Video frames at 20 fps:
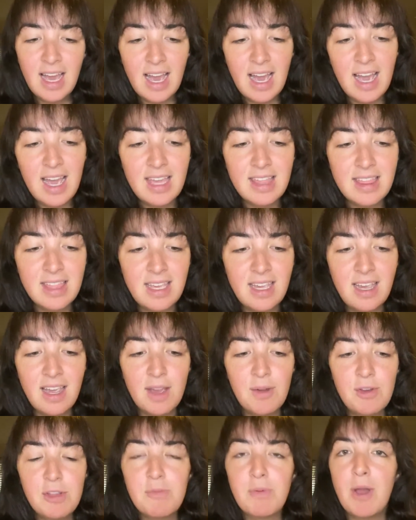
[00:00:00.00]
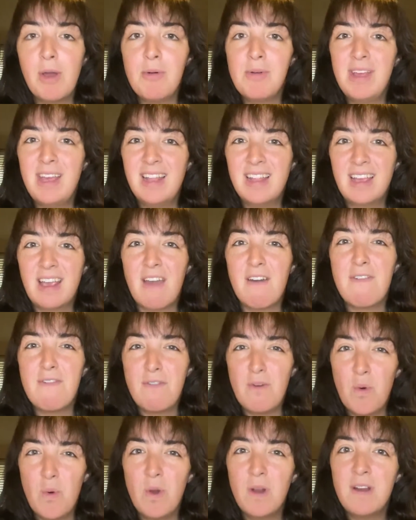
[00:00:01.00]
I was probably at like a
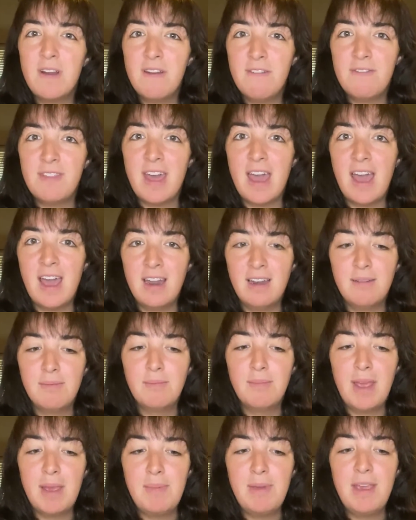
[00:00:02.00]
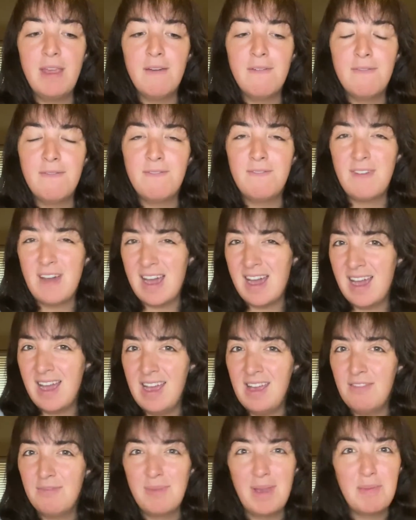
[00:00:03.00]
4 of that, maybe a
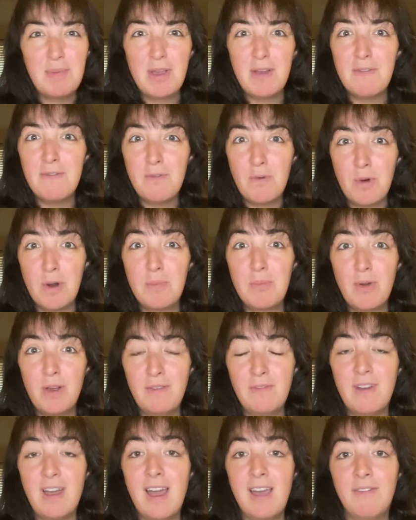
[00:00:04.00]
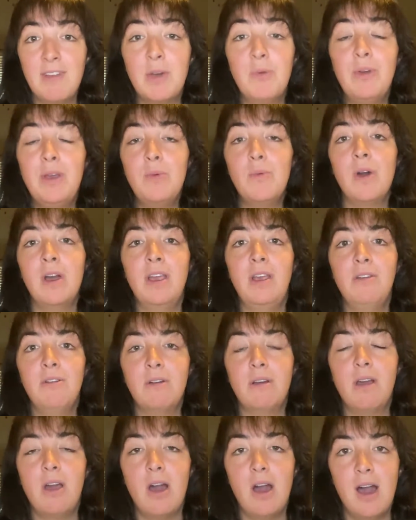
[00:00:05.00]
5, maybe a 4.5. And we want you
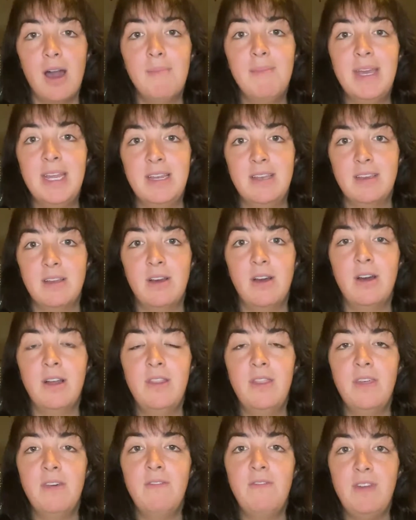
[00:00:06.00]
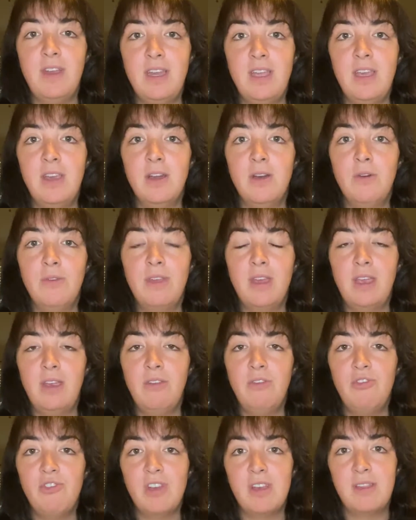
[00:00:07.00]
to comment on the video that
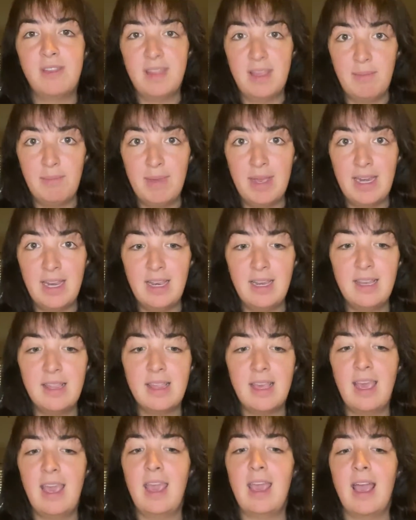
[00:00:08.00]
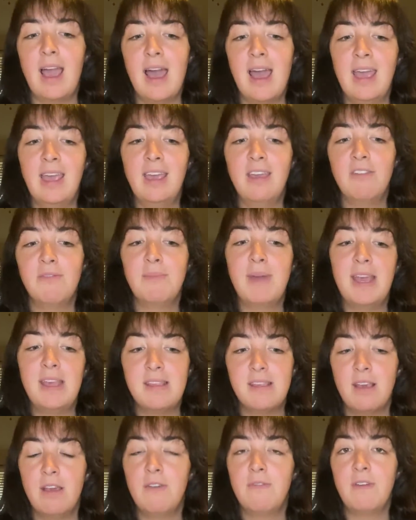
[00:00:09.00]
you just submitted saying, I give
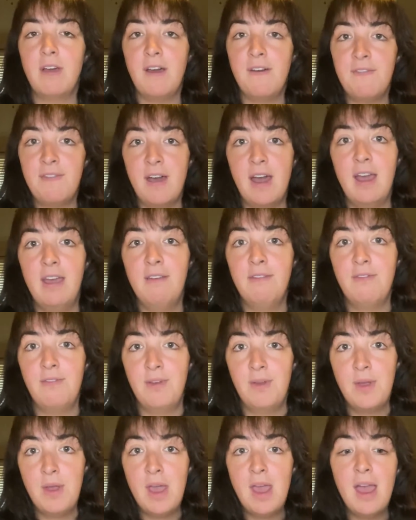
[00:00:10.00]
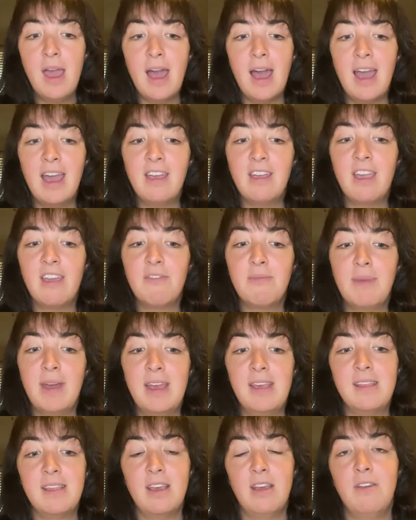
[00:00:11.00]
myself a 5. I give
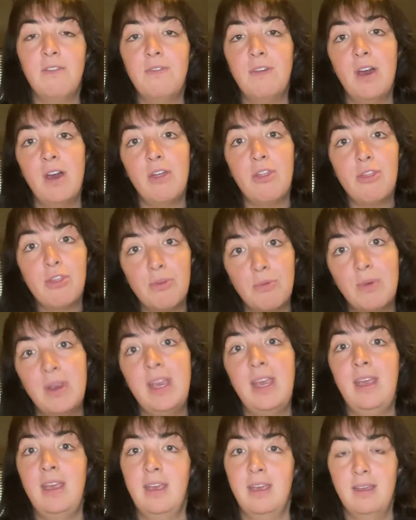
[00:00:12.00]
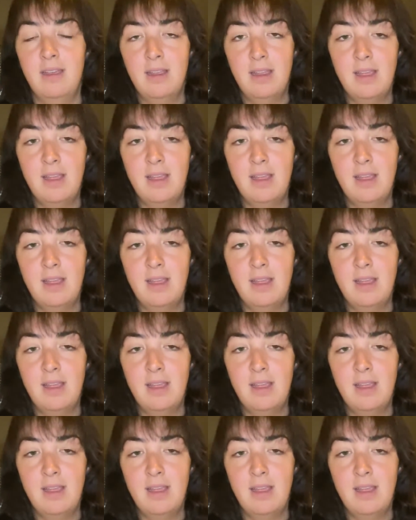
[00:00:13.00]
myself a 3.